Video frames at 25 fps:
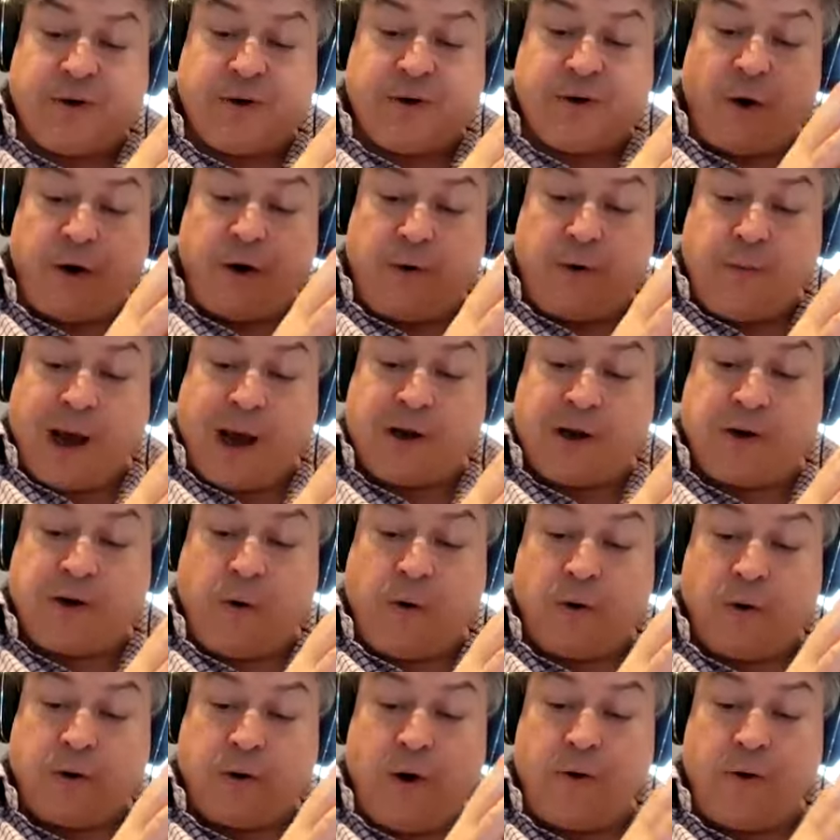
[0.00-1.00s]
you might
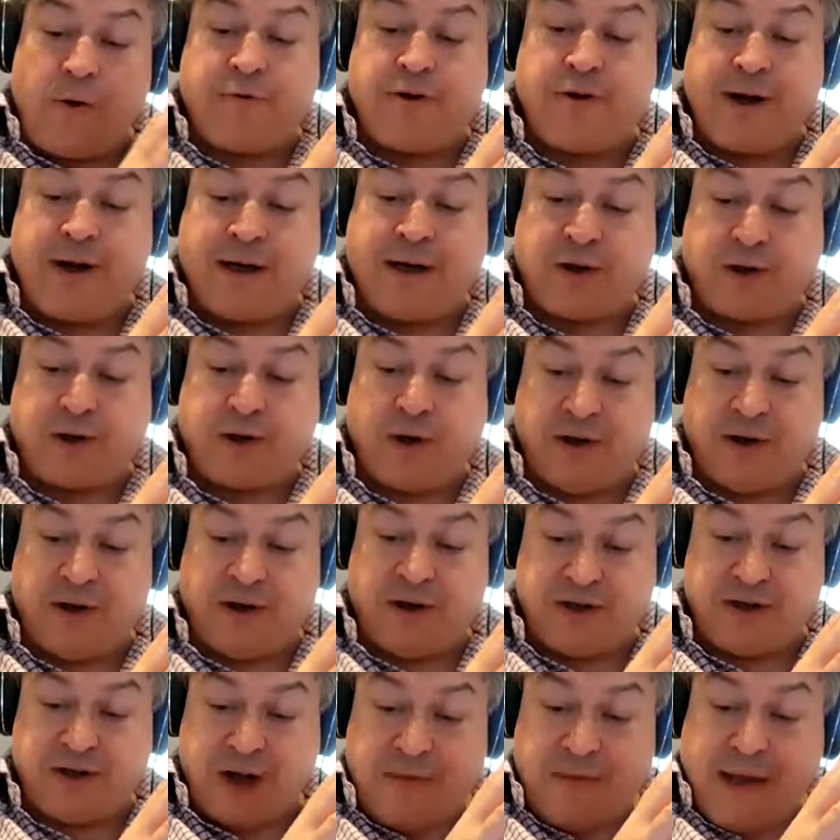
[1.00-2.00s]
call contradictions,
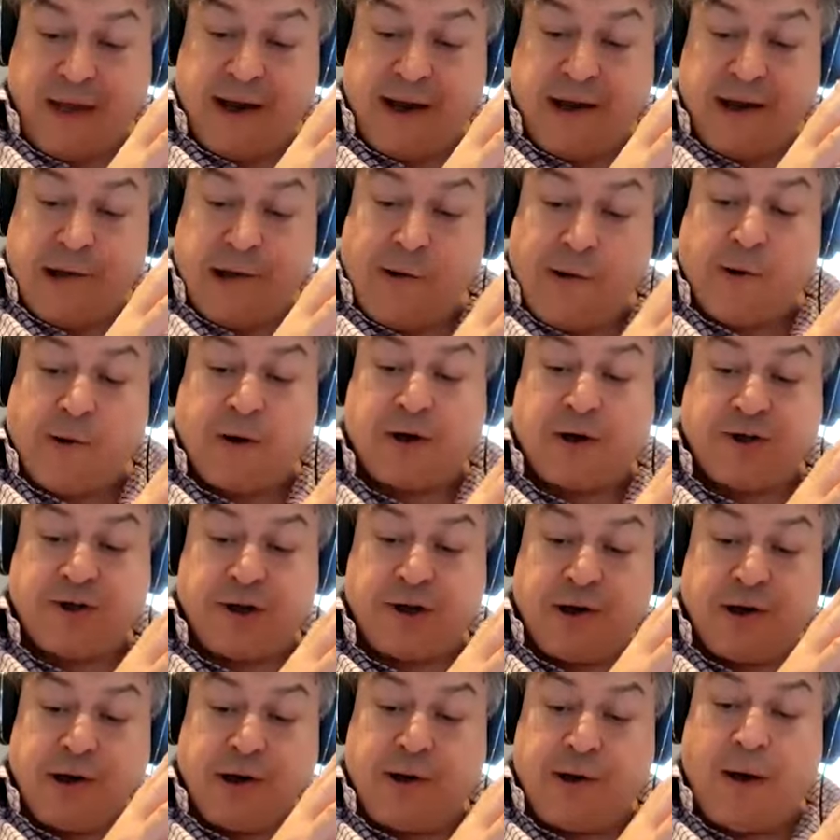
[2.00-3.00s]
and then looks at
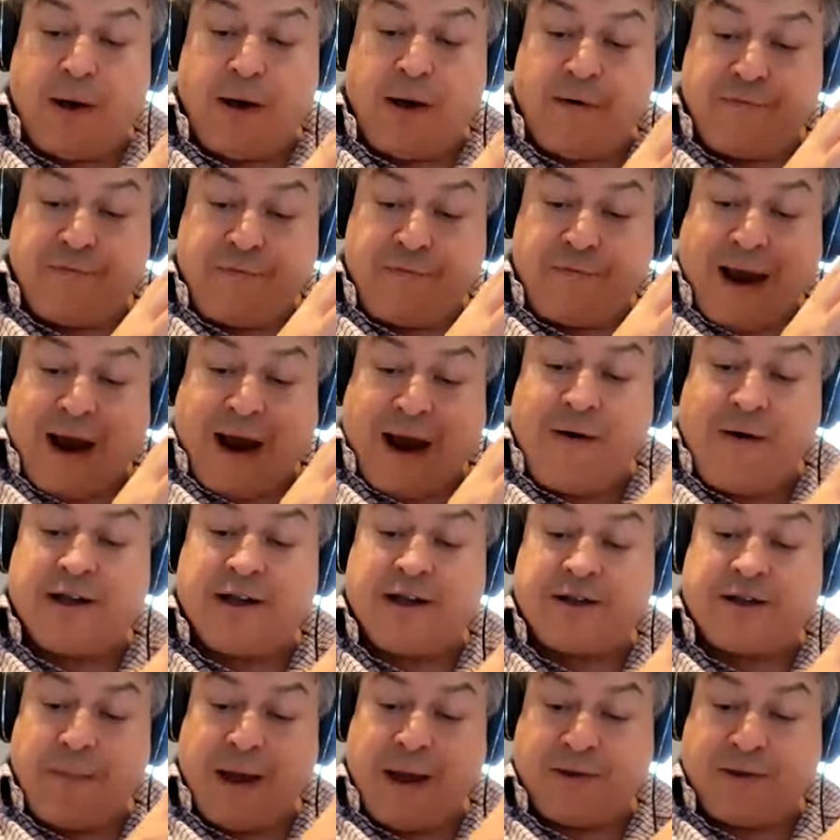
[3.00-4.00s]
lo- uh, various
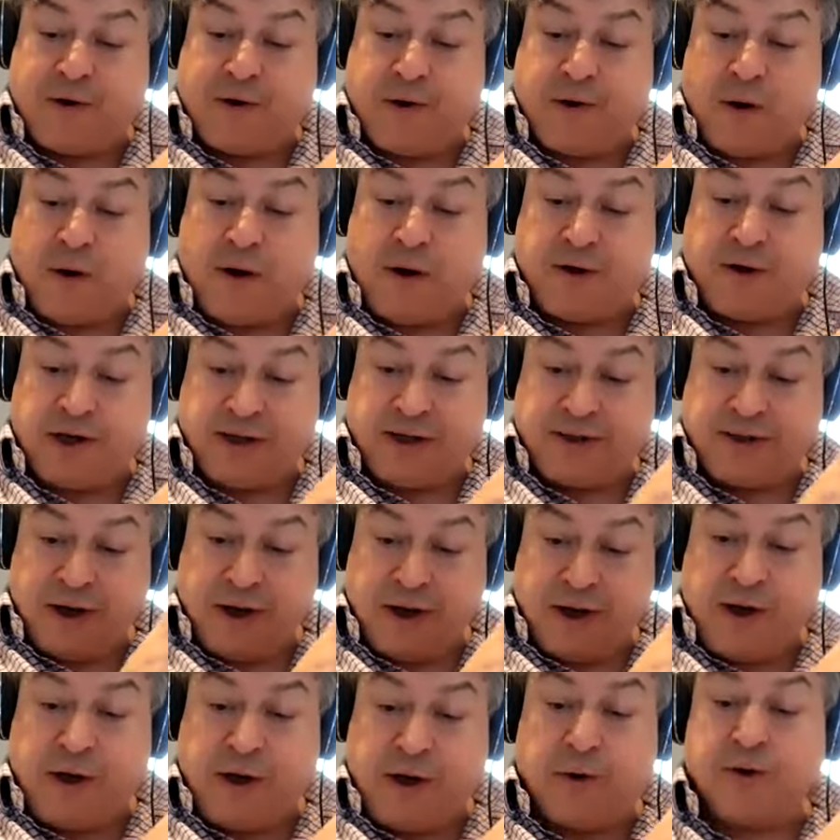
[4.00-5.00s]
methodologies that are
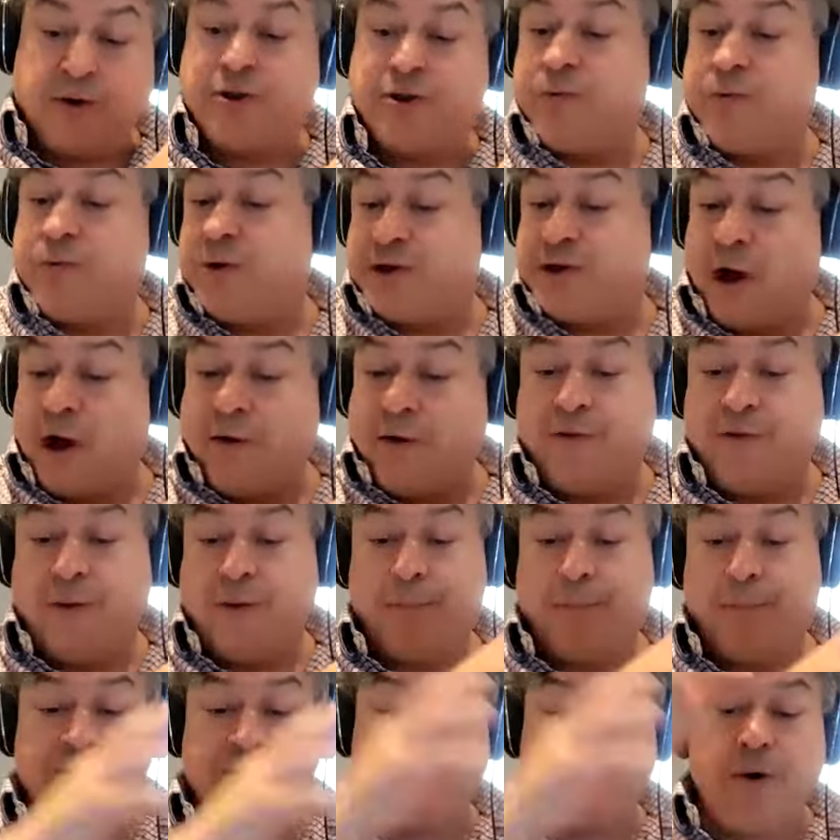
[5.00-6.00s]
used to resolve them.
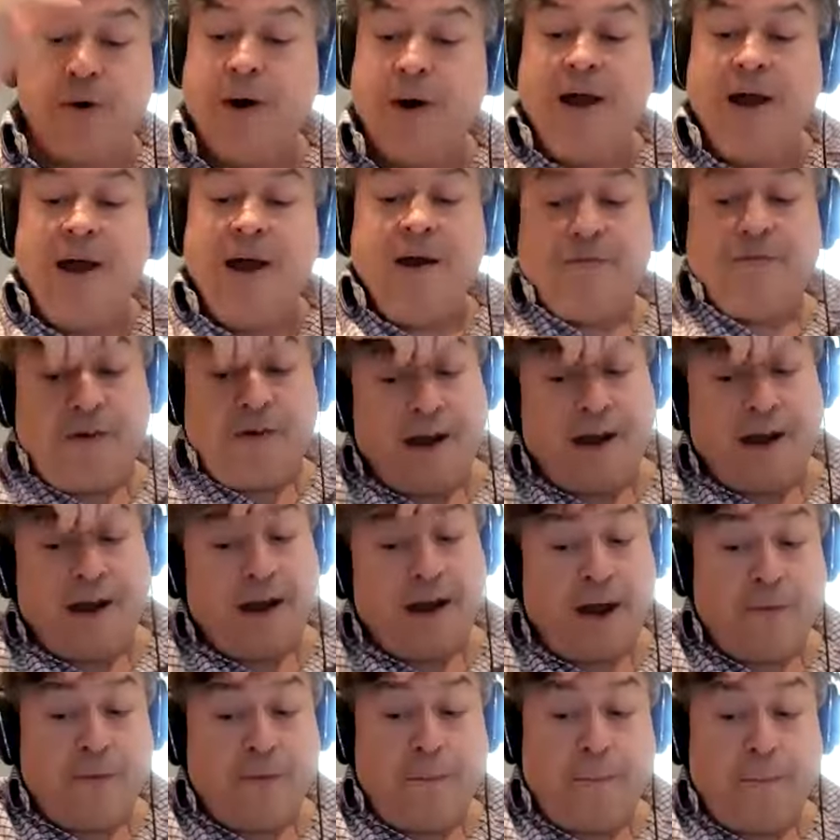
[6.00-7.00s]
So, funnily
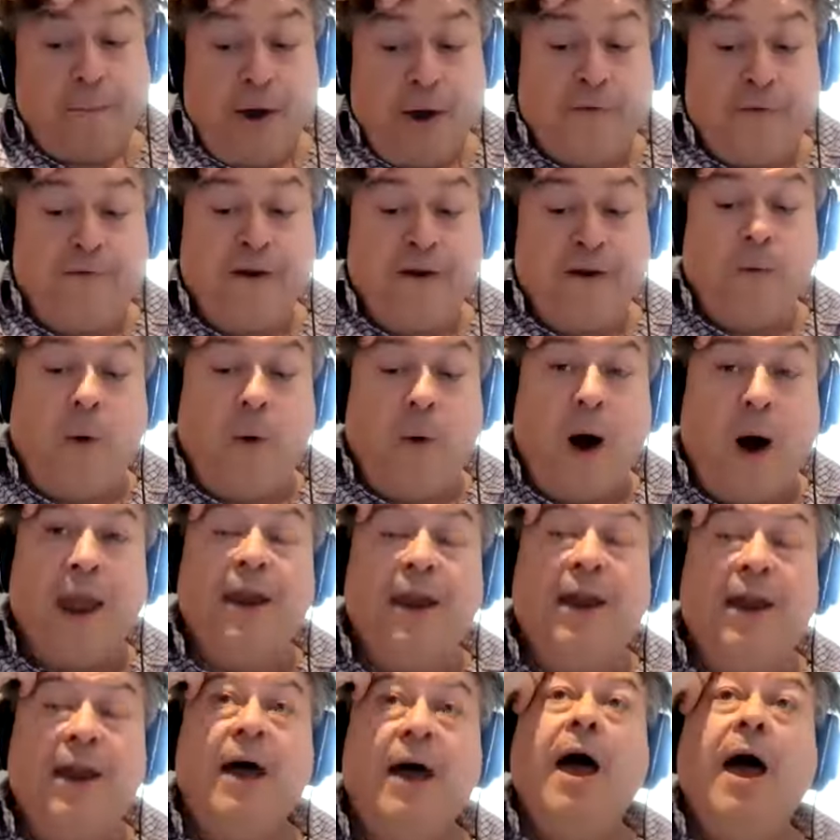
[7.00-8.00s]
enough, a perfect
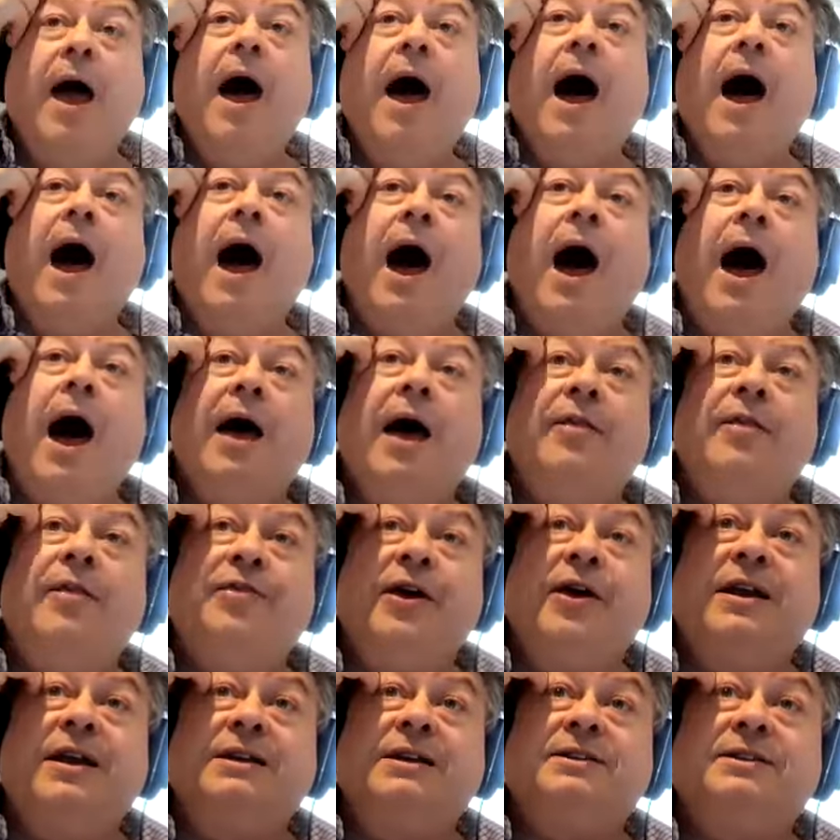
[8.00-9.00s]
one uh, that
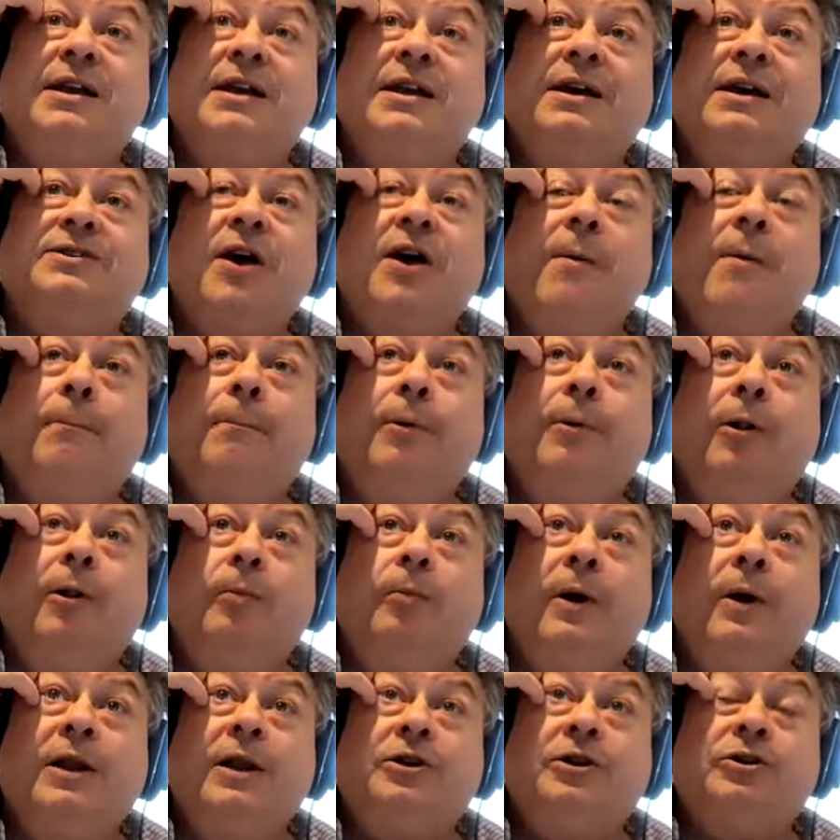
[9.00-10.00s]
is an example
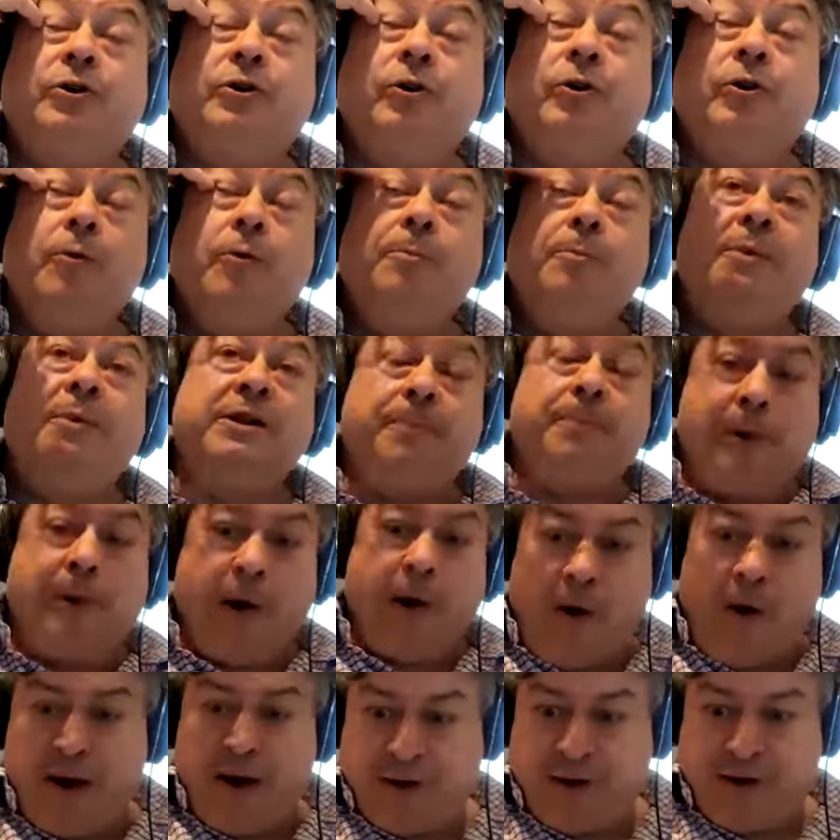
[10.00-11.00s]
which could be
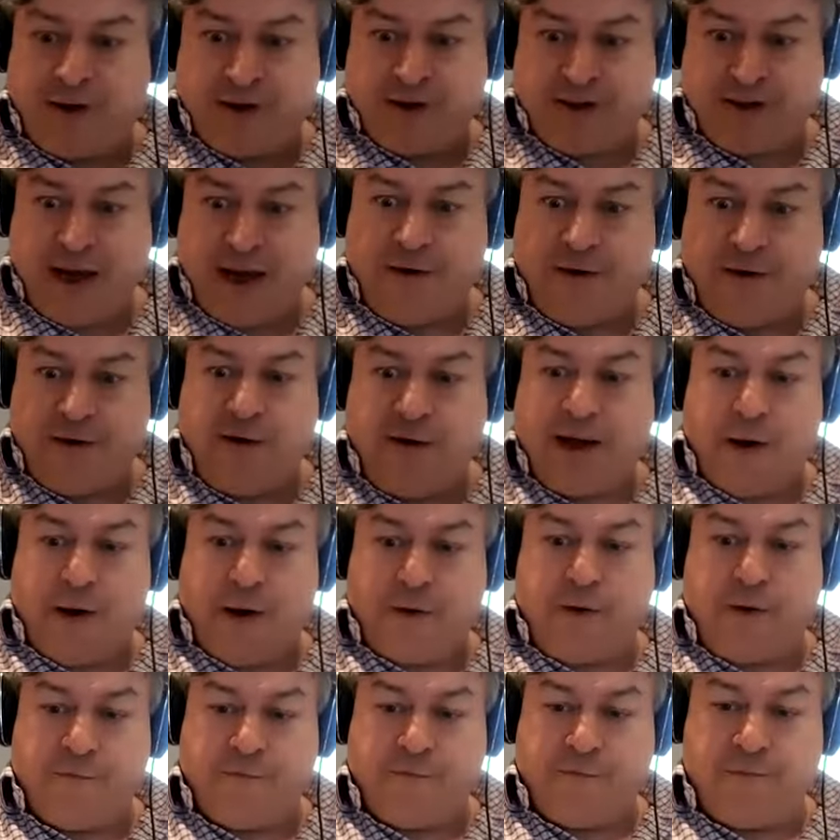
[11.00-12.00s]
deployed to say video
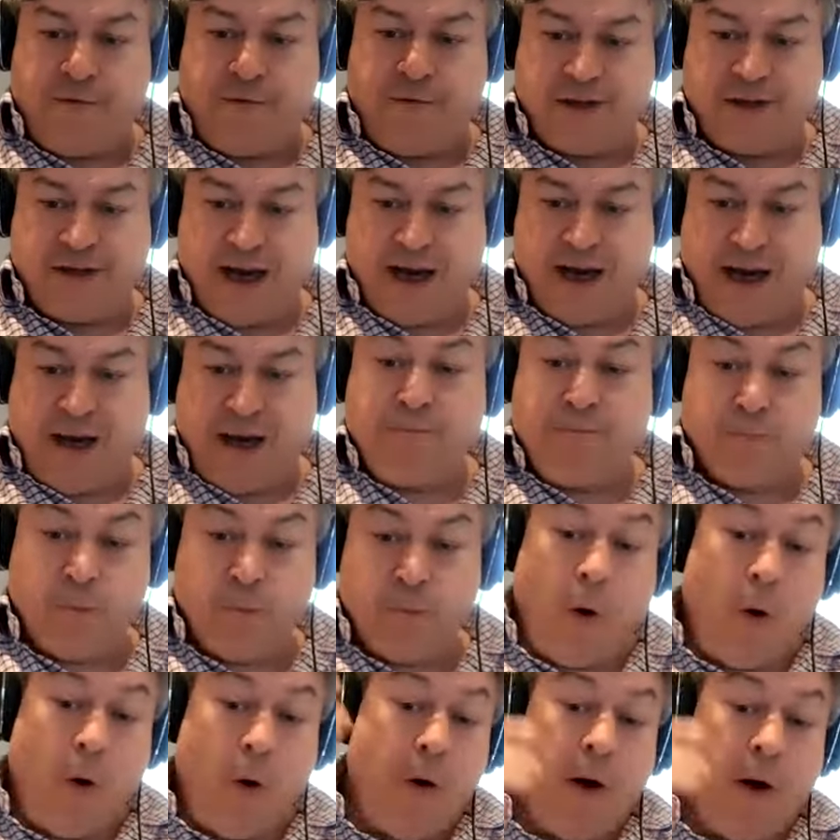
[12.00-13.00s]
conferencing or